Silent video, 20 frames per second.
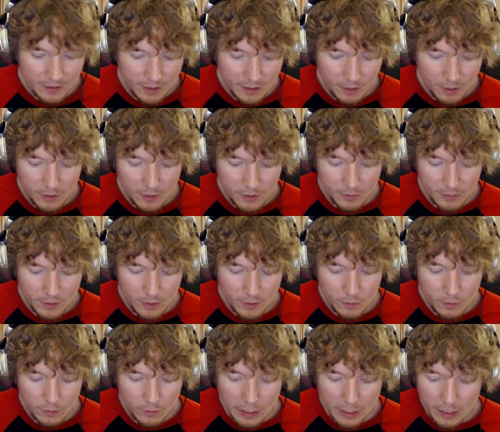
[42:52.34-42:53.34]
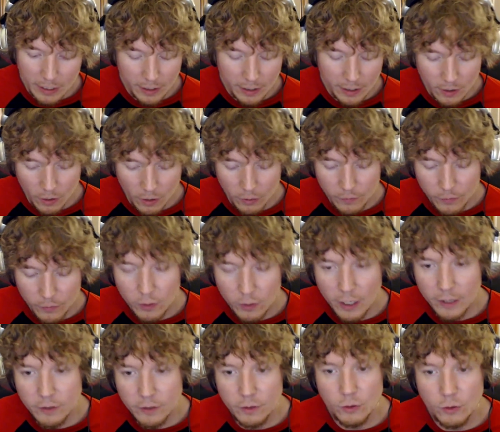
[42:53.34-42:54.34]
coming up soon. And, if you
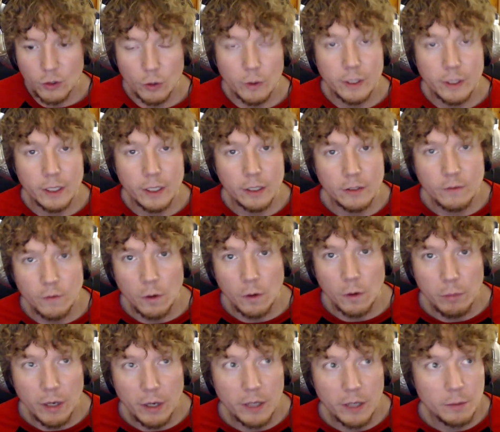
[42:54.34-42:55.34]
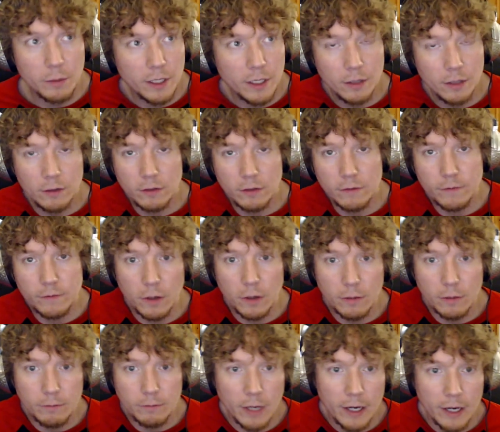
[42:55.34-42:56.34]
guys are joining us from Podbean or
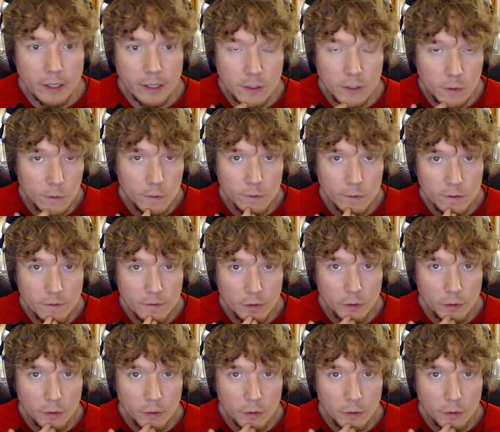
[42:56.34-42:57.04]
from iTunes,